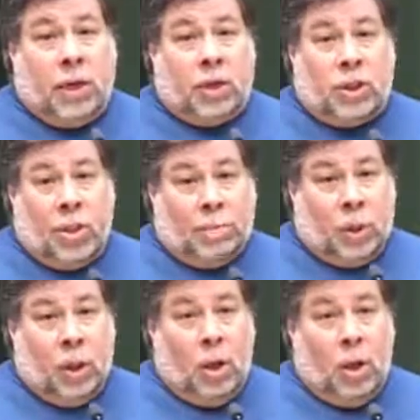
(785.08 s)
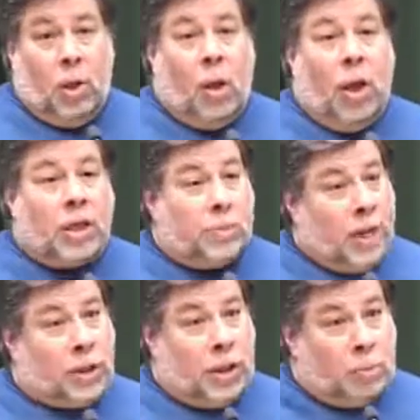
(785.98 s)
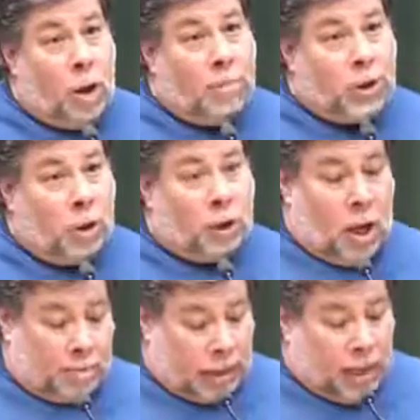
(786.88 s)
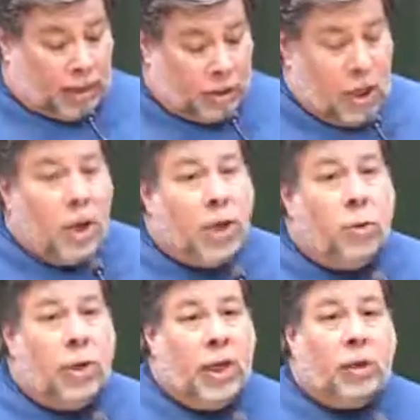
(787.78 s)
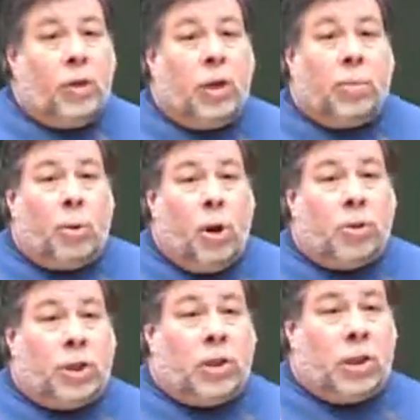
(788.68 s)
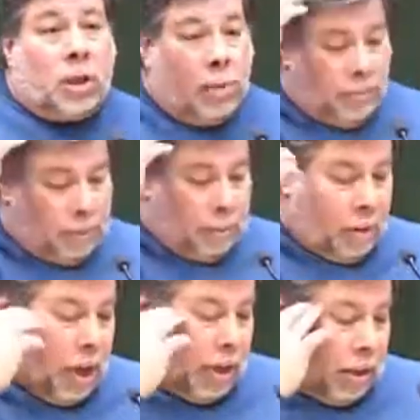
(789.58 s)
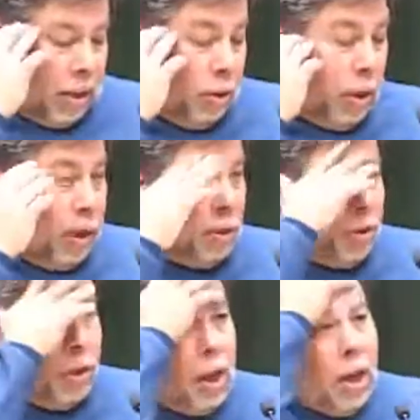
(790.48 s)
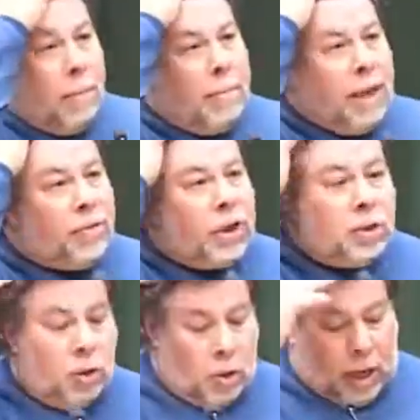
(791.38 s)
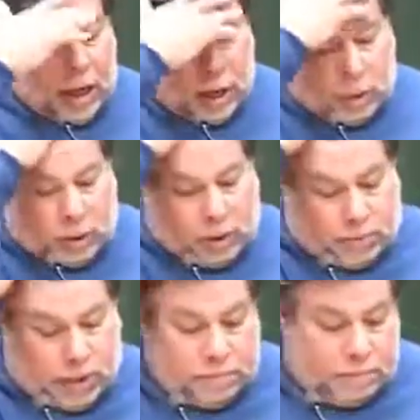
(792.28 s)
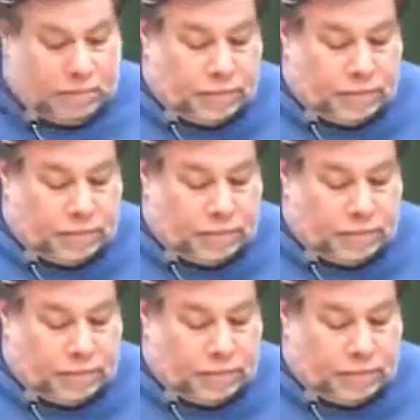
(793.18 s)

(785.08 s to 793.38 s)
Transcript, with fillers: that are simple and especially problems that are complex. You need good approaches that come from the mind. You need good methods, good algorithms.